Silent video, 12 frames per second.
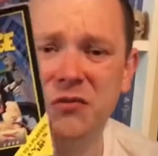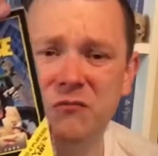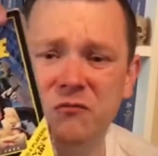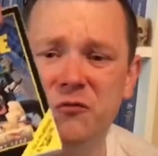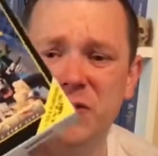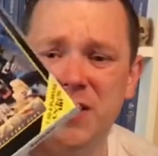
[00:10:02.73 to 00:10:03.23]

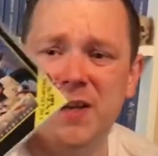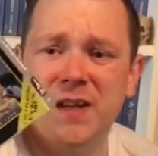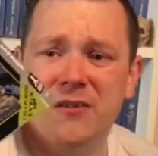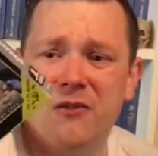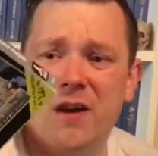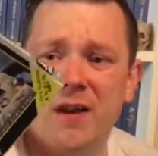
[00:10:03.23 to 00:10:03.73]
some really
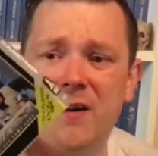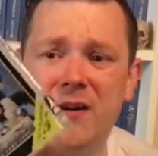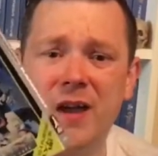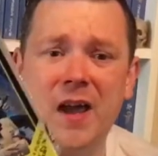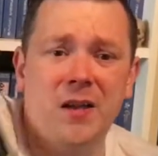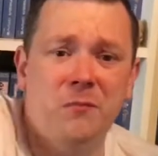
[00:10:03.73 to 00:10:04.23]
great
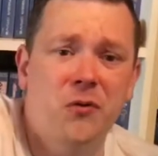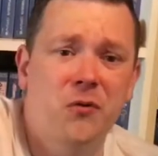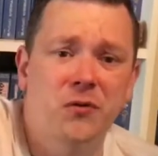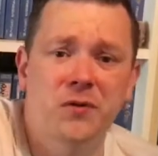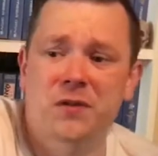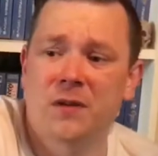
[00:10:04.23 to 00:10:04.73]
arcade
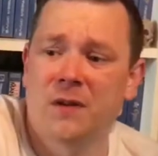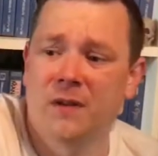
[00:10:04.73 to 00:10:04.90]
ports.